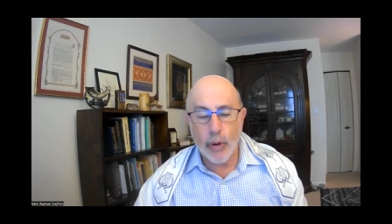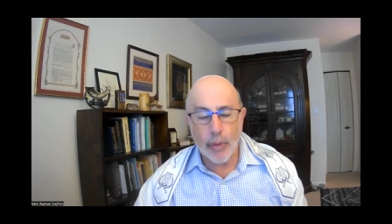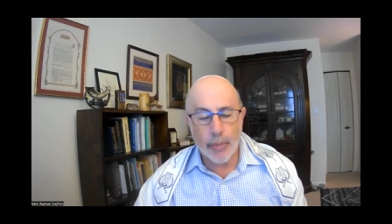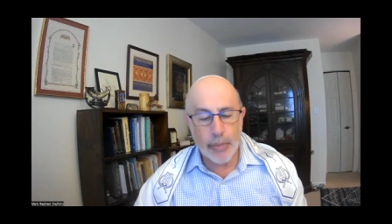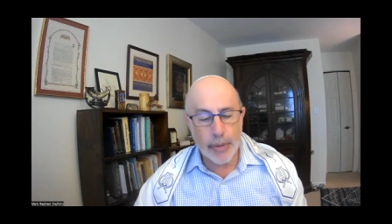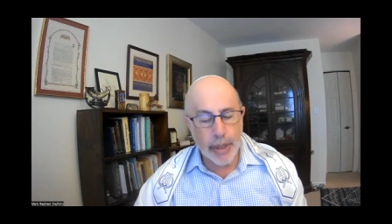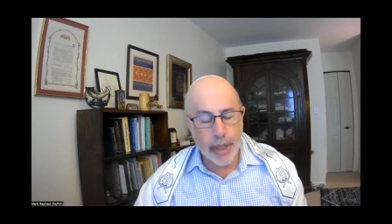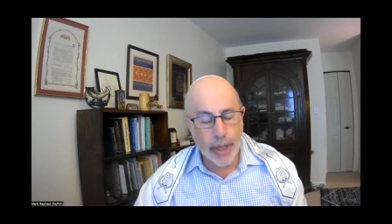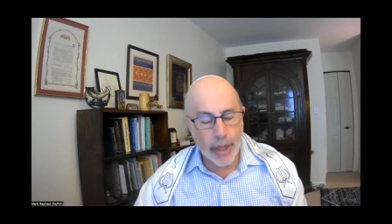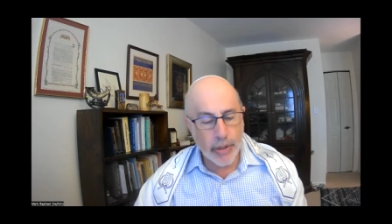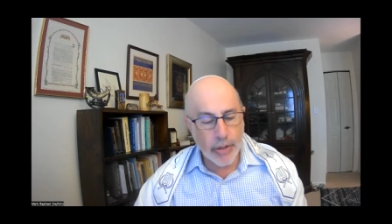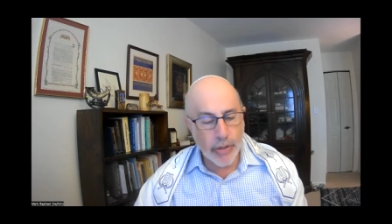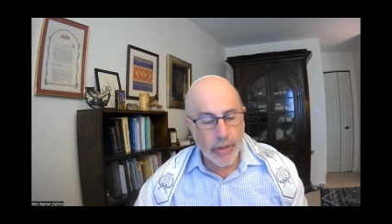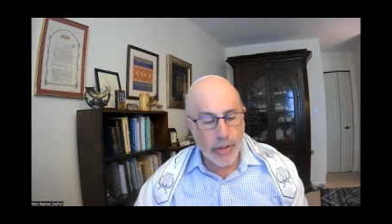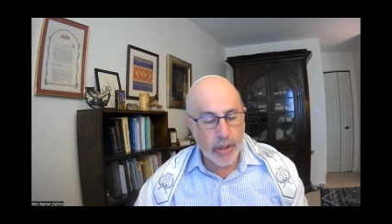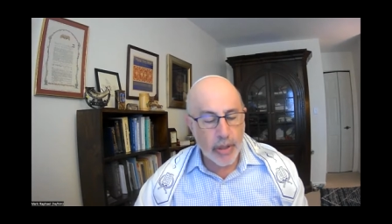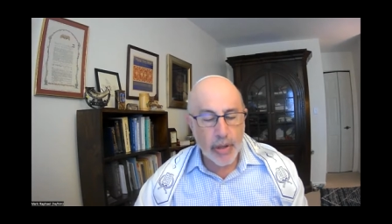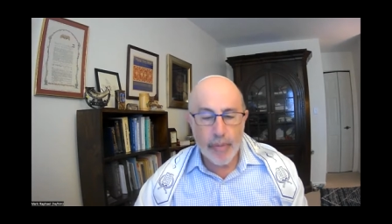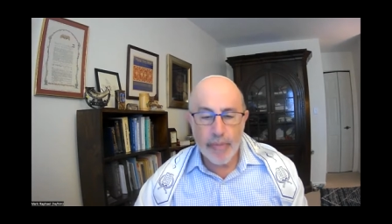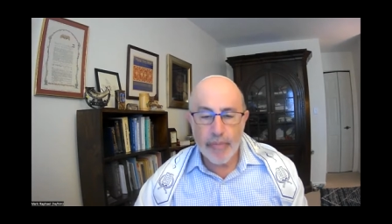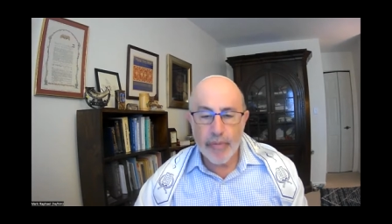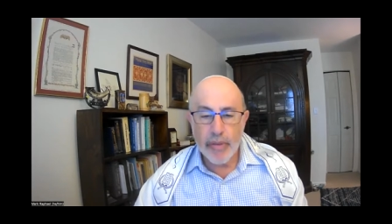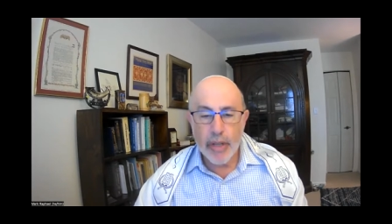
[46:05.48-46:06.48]
will be next.
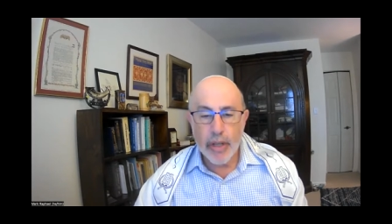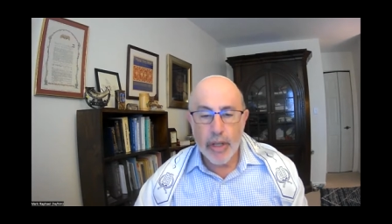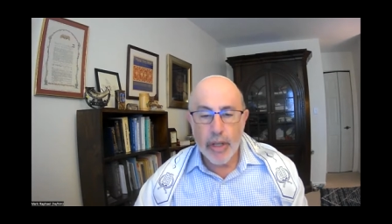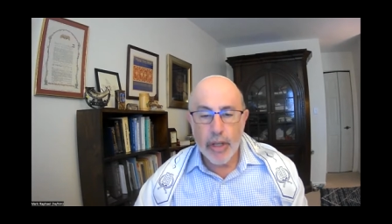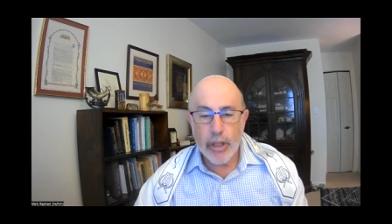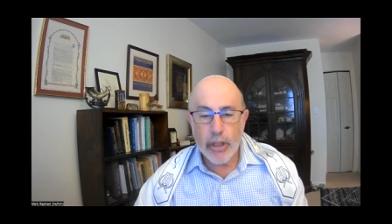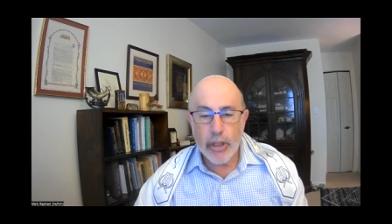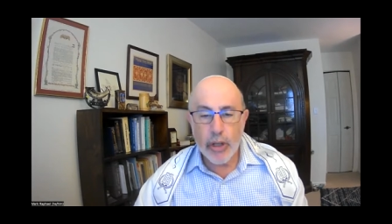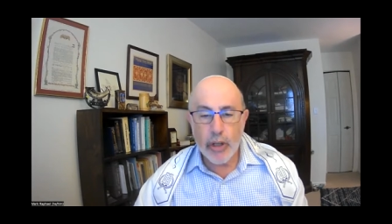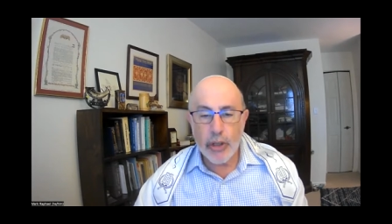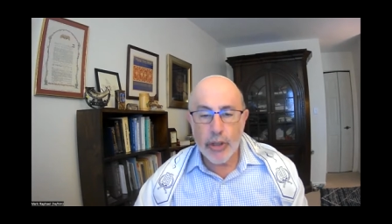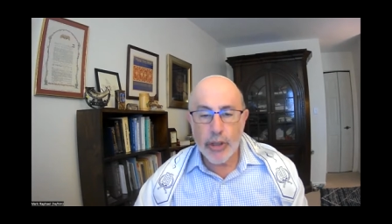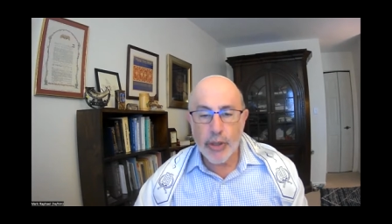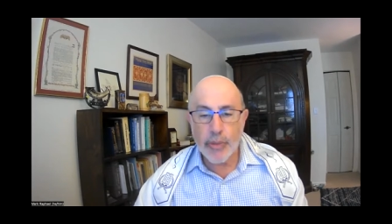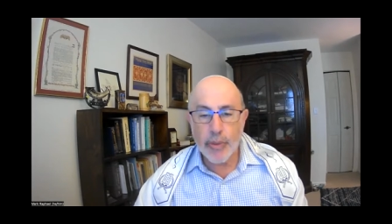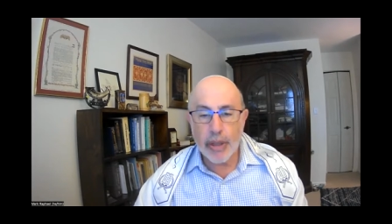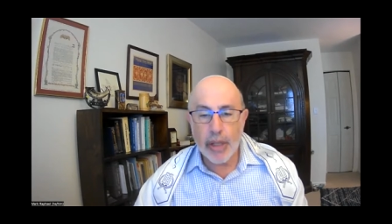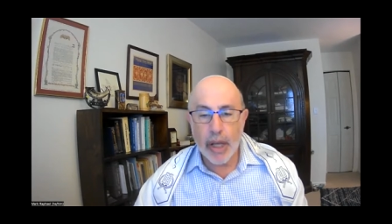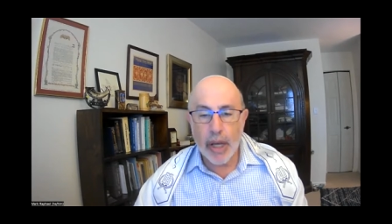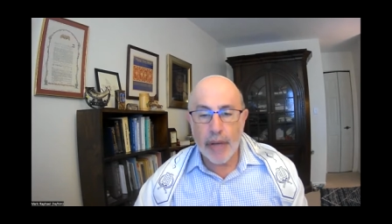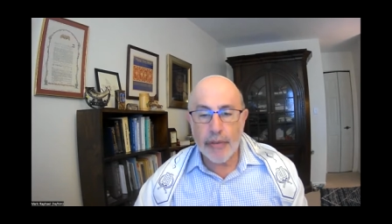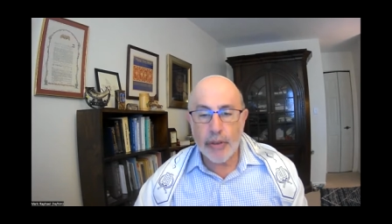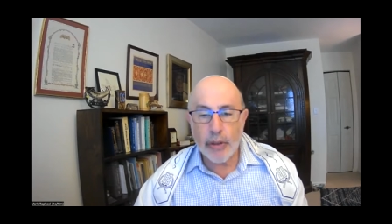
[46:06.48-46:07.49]
Charlie
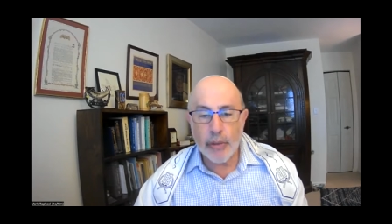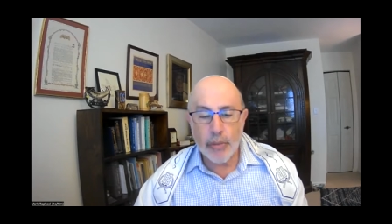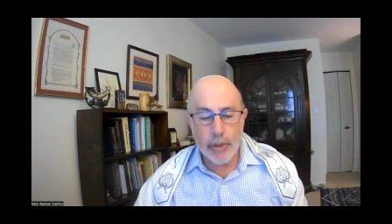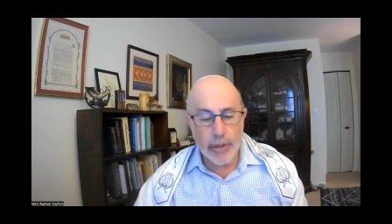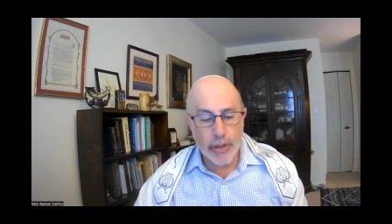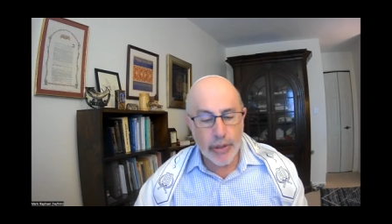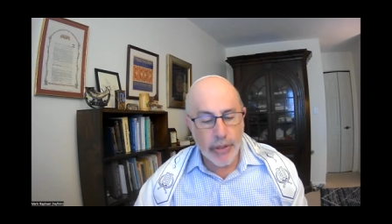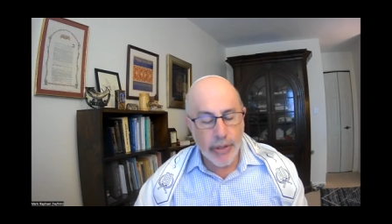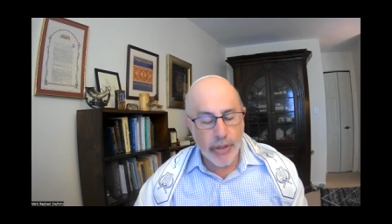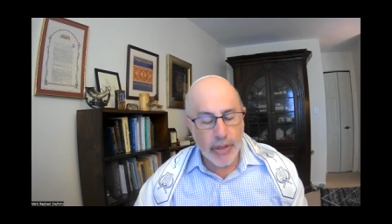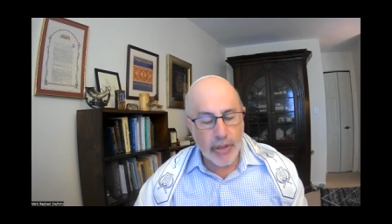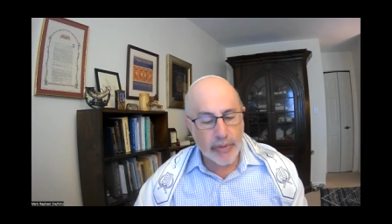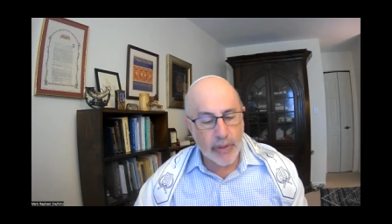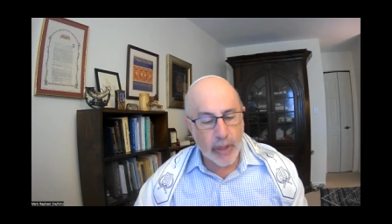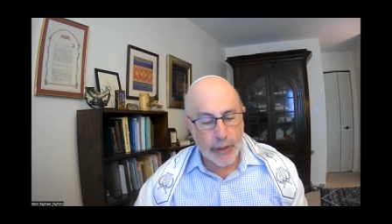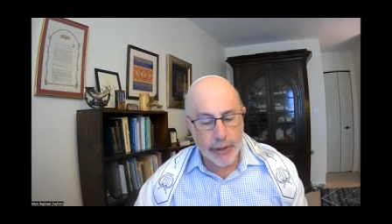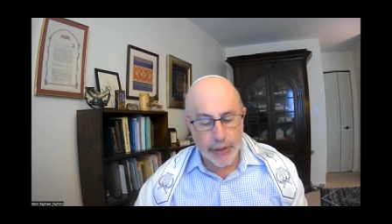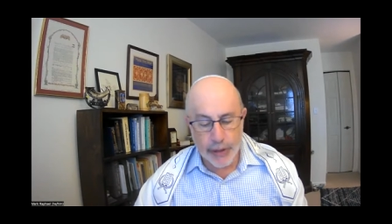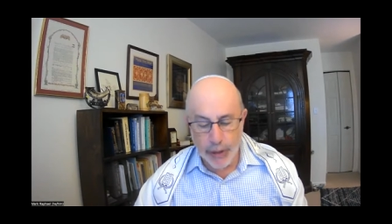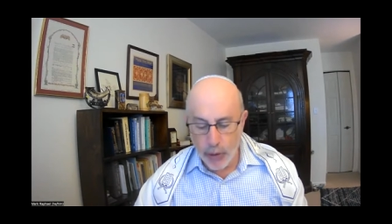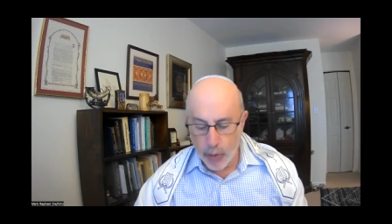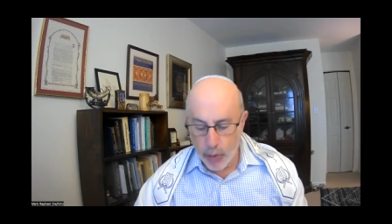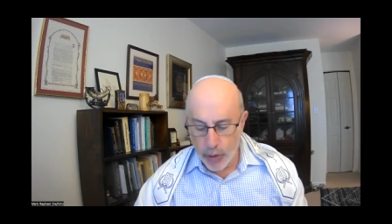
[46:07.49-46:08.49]
Smith Life Communities, the
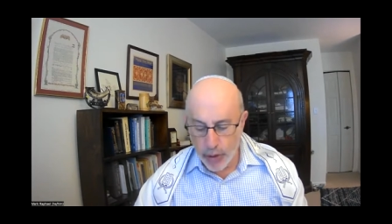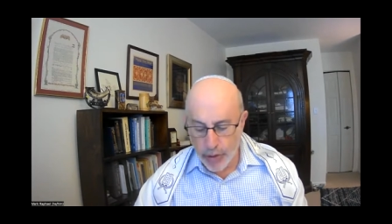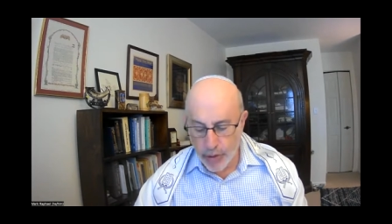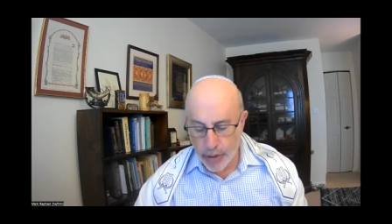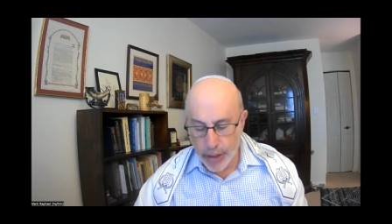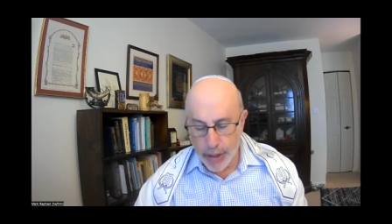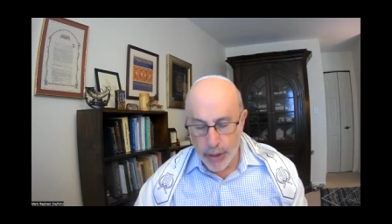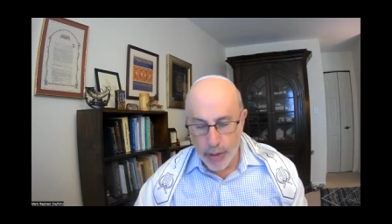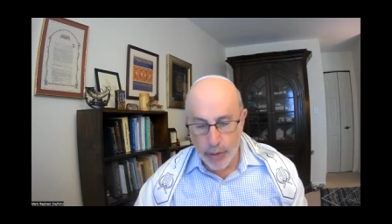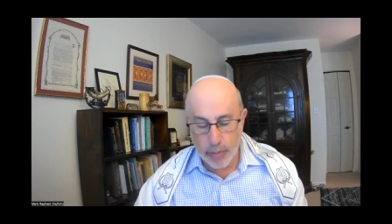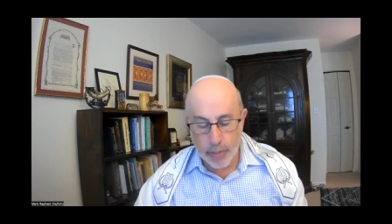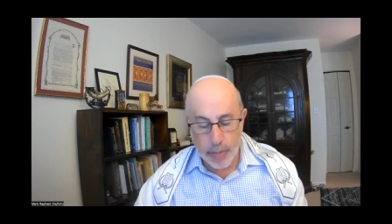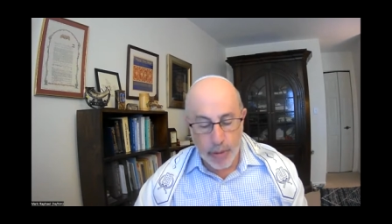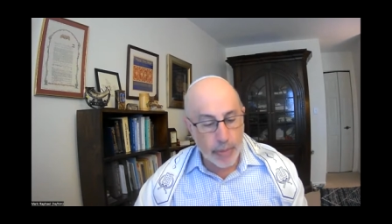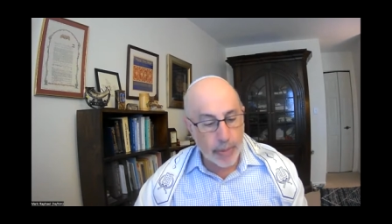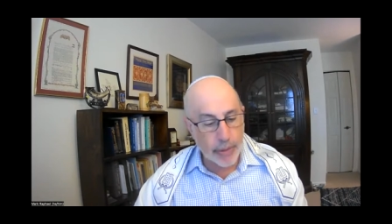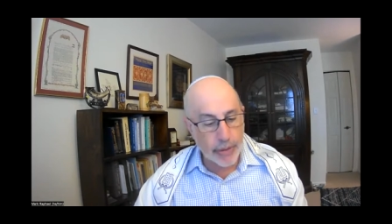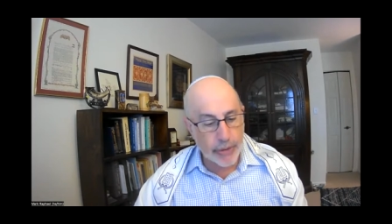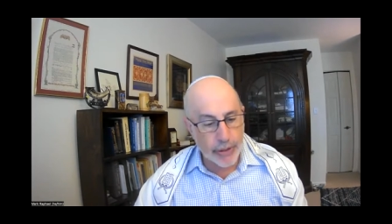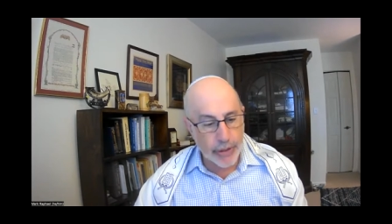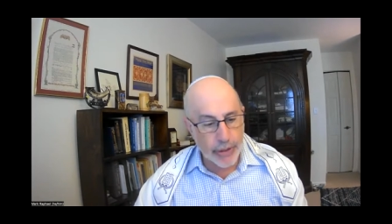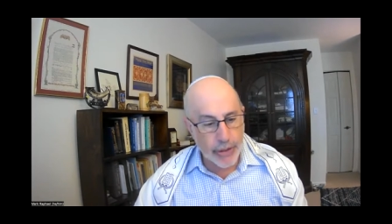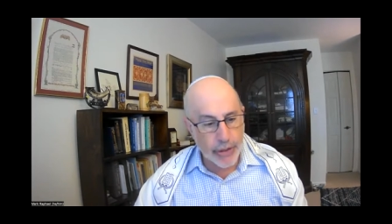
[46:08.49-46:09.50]
following yahrzeits are
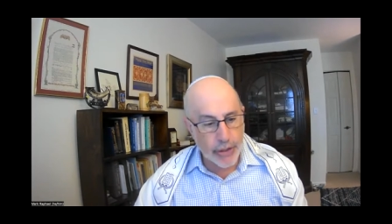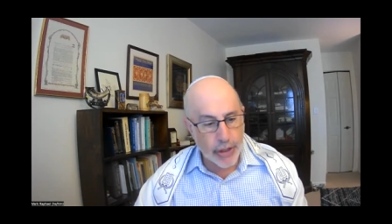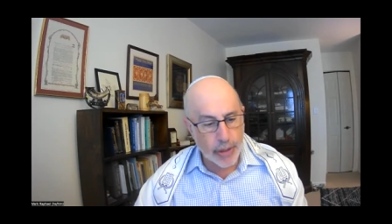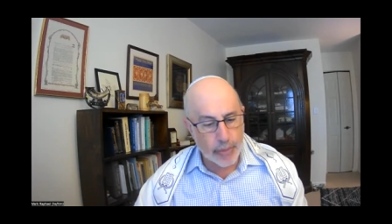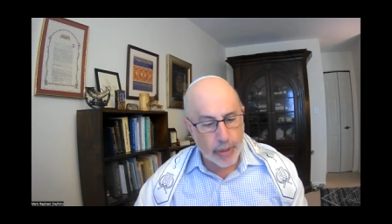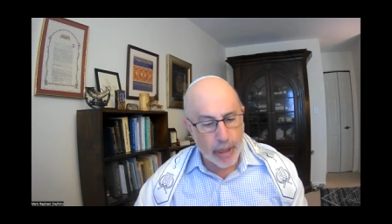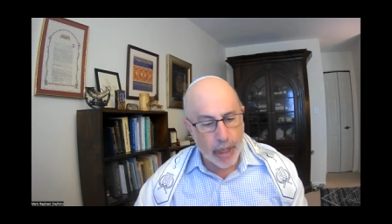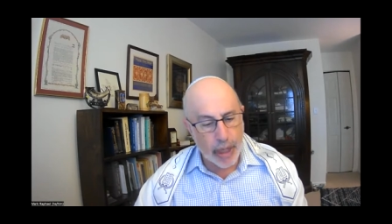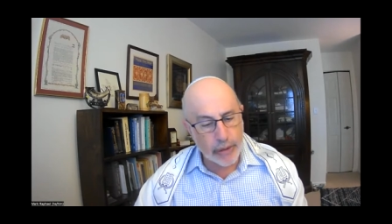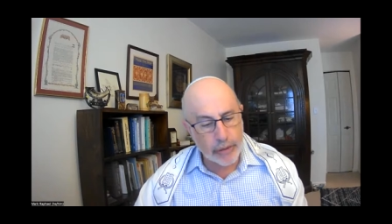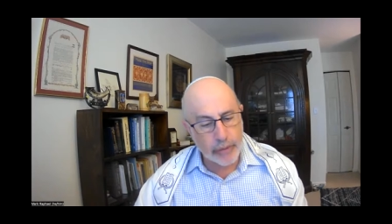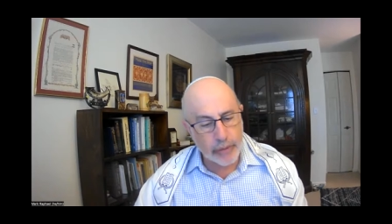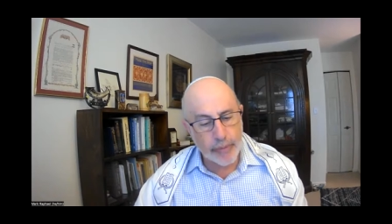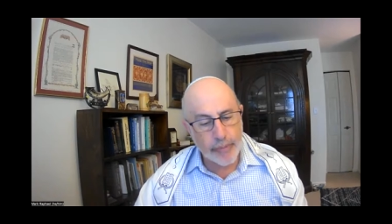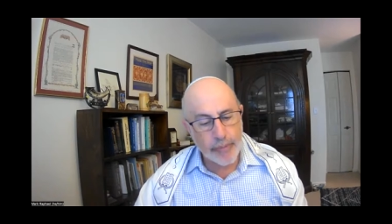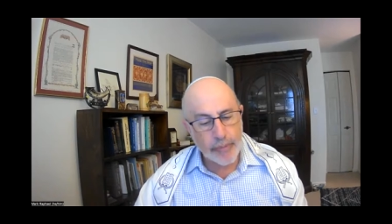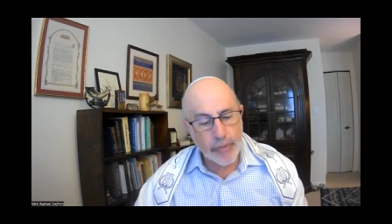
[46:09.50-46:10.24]
remembered this Shabbat.